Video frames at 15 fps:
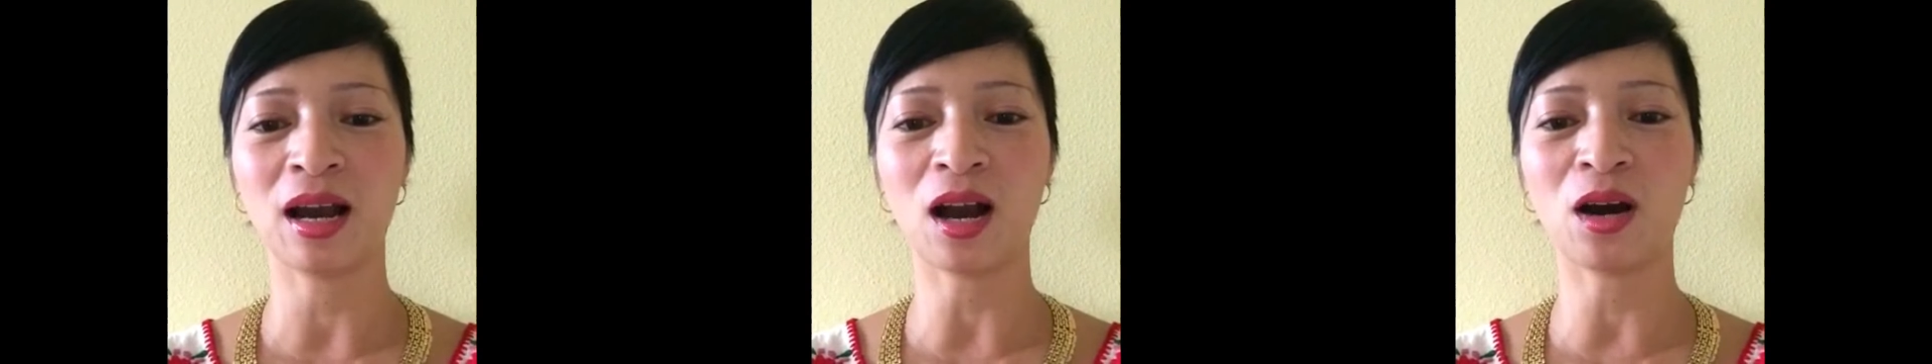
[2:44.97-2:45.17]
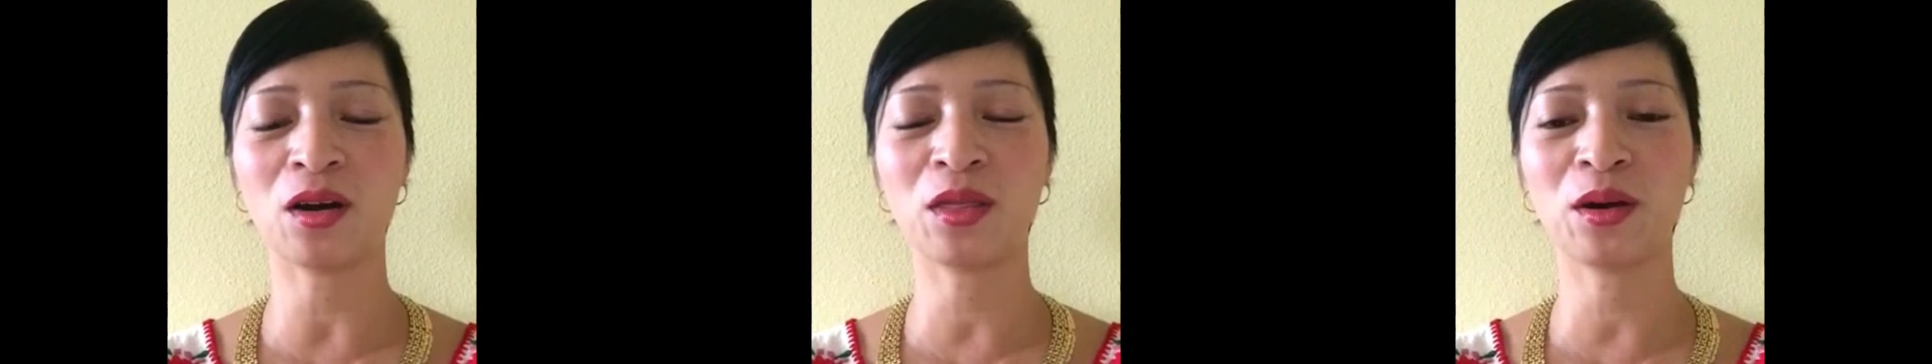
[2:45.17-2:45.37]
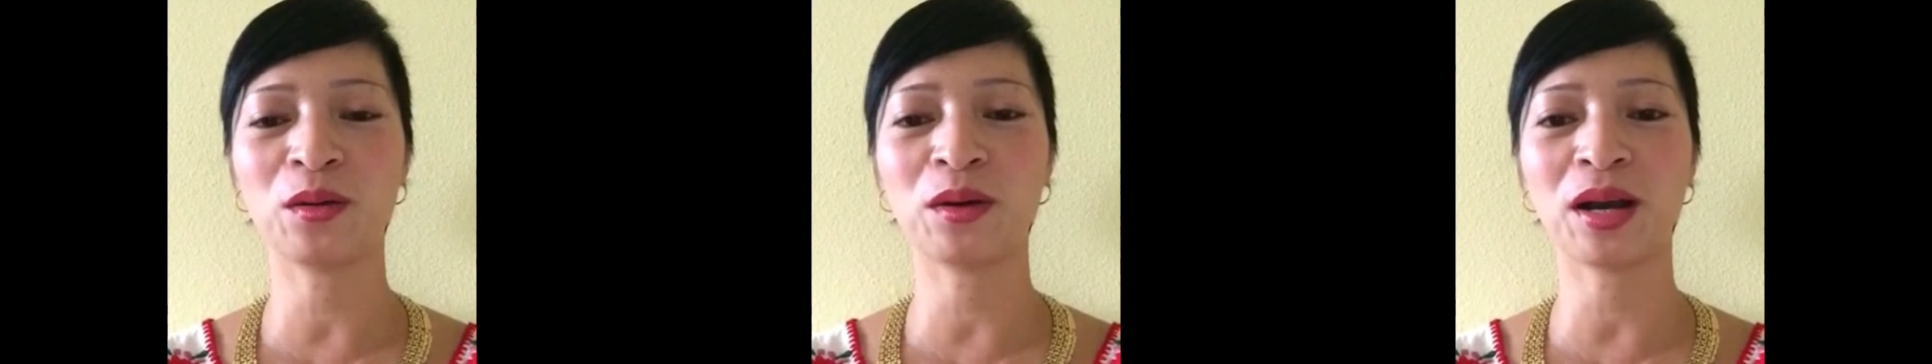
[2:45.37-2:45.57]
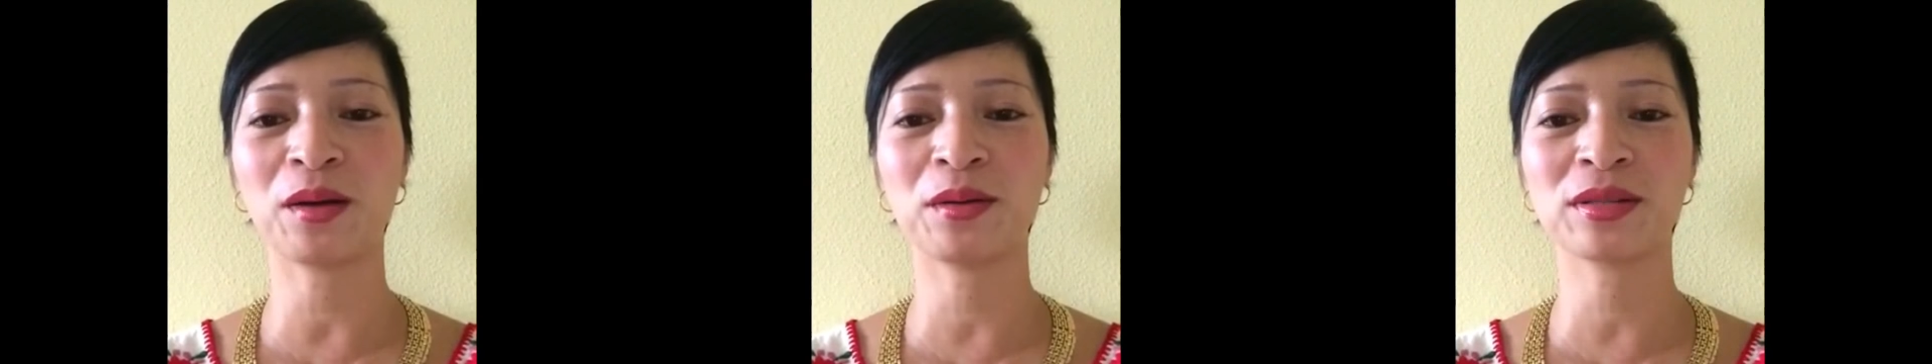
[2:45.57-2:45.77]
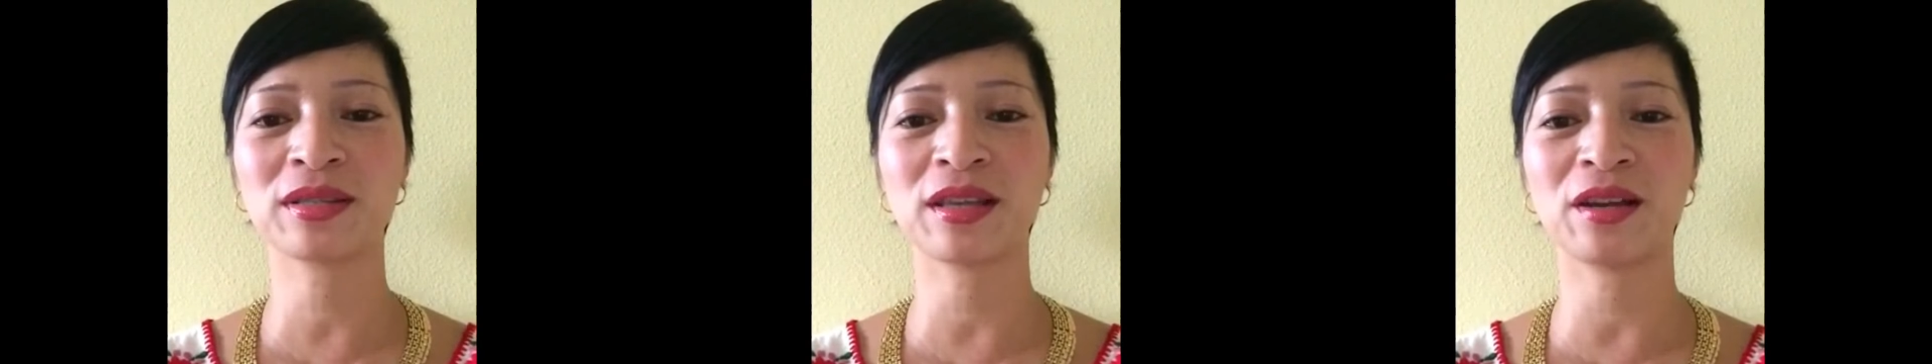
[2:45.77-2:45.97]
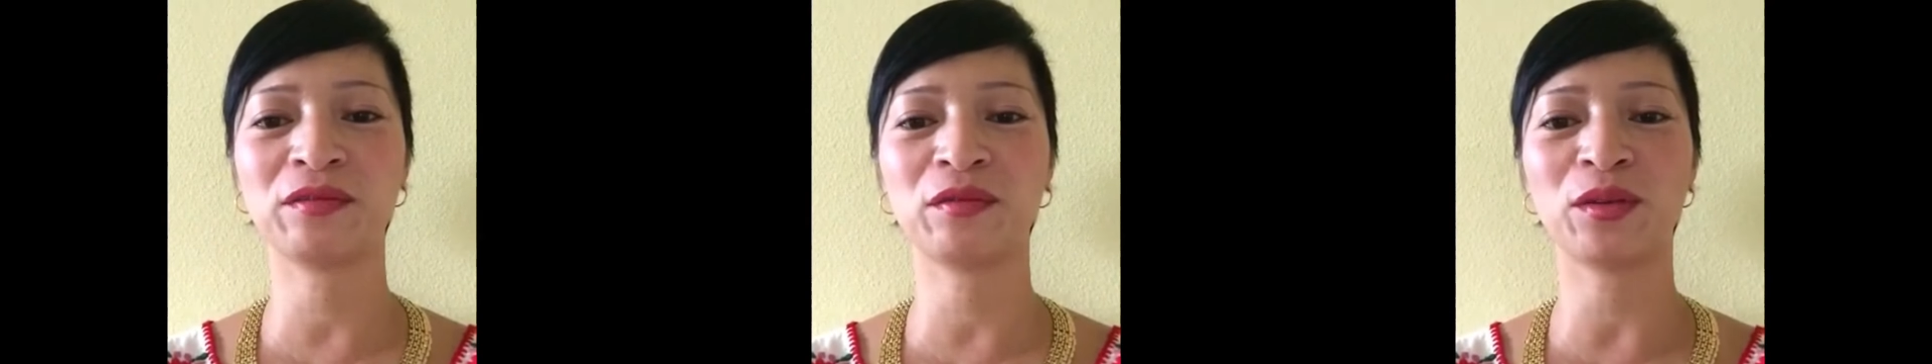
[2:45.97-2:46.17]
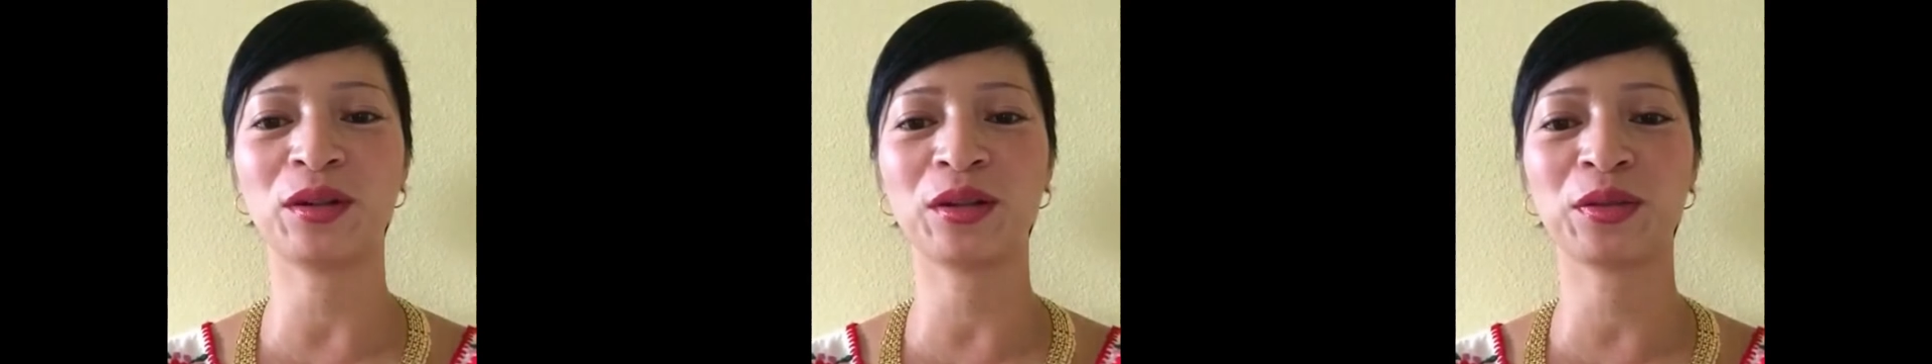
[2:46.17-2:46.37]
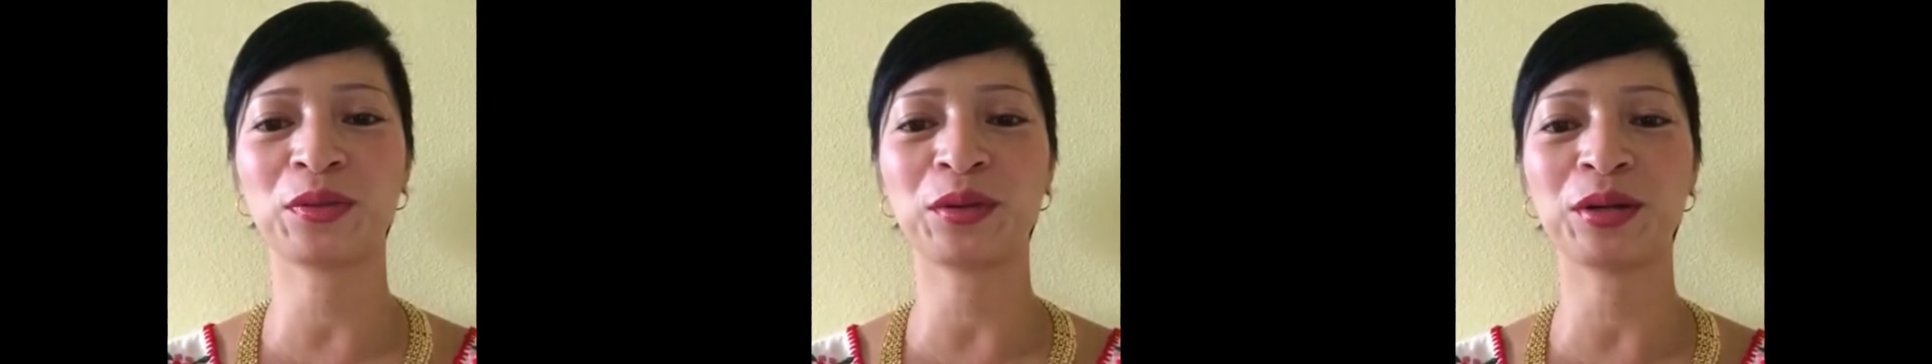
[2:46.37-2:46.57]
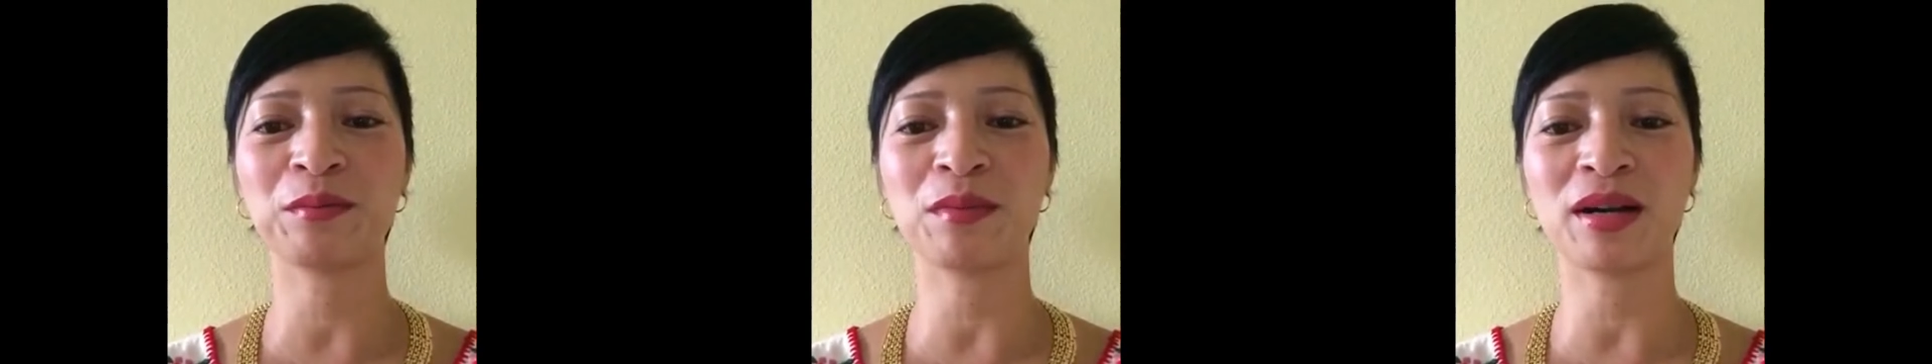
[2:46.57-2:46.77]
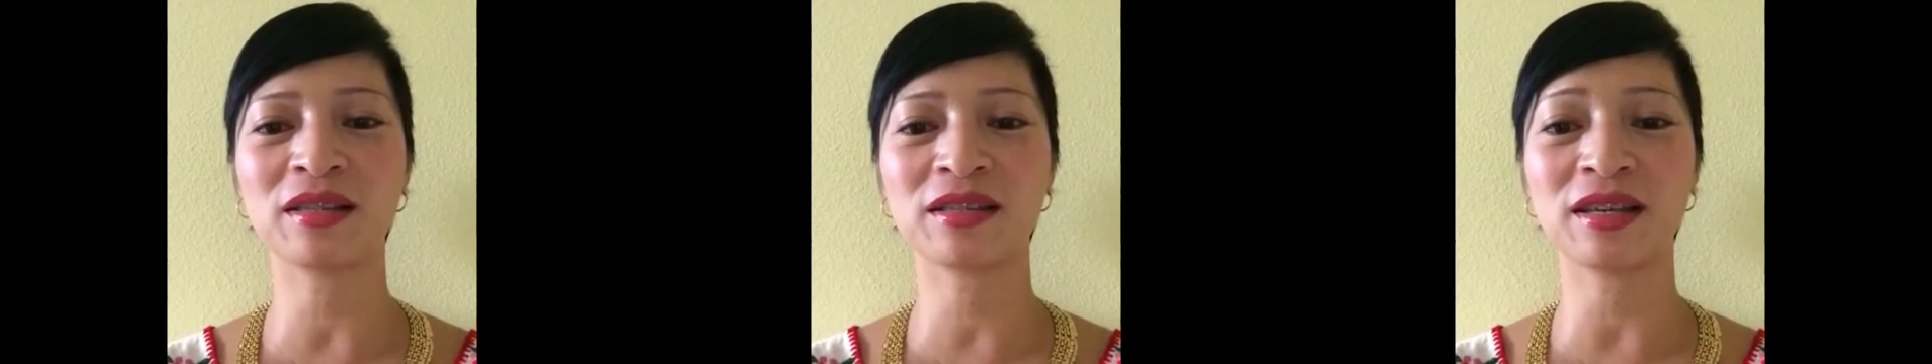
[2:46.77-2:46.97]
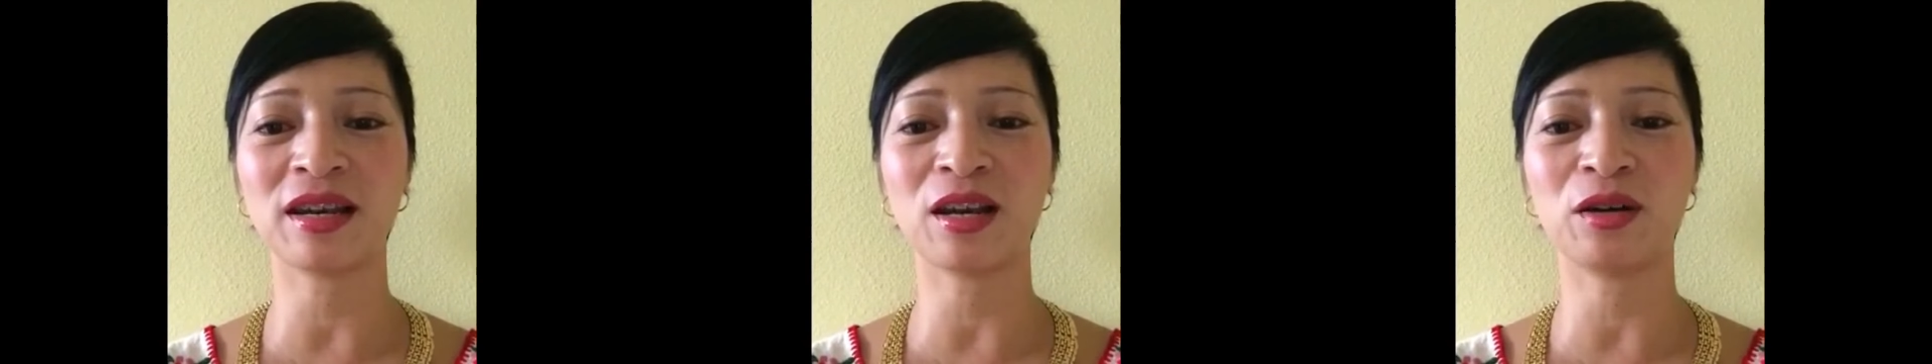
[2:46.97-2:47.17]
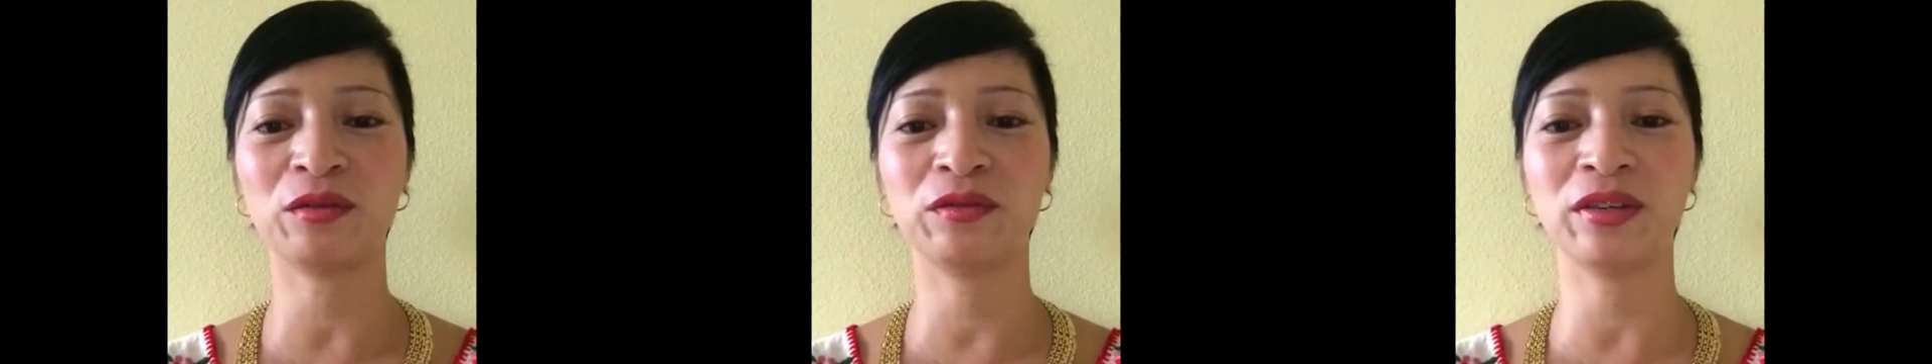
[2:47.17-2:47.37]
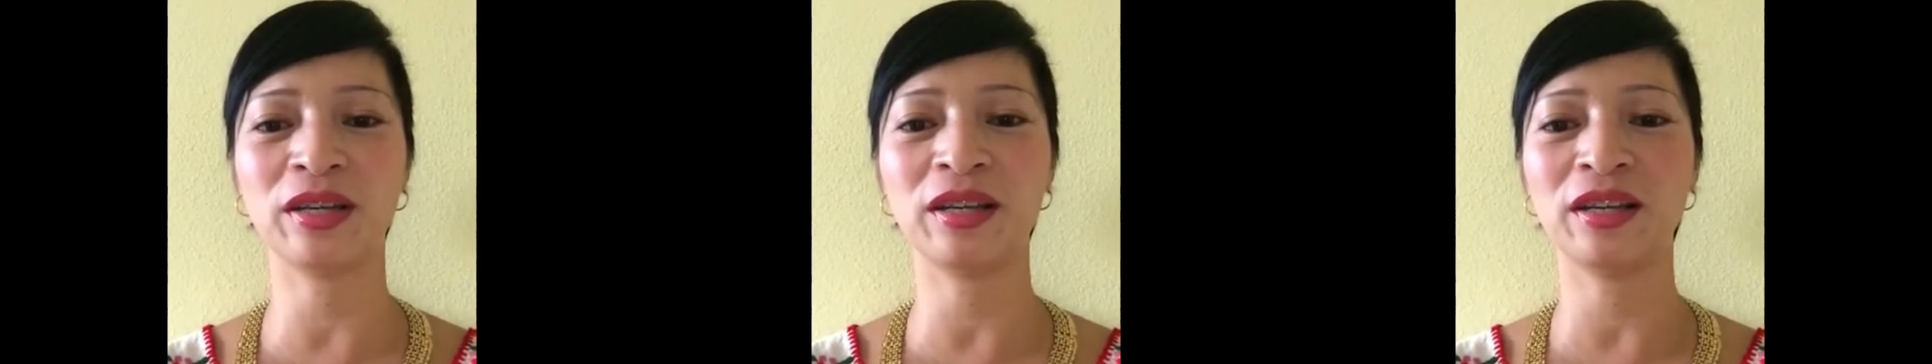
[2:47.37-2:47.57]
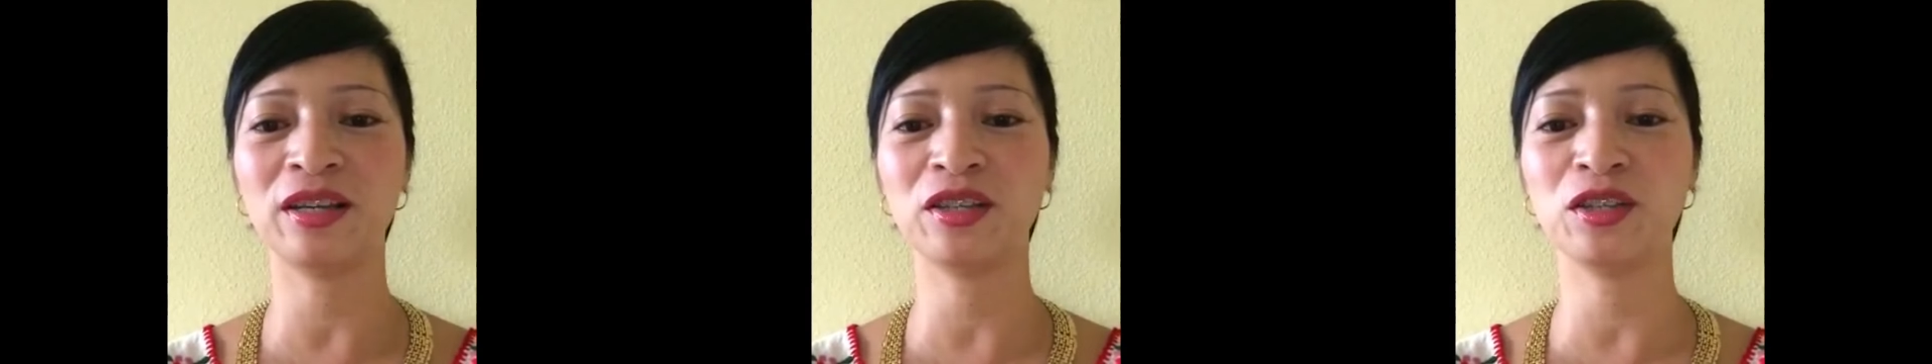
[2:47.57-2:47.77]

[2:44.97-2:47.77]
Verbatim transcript: Although I was there for only three months at LV,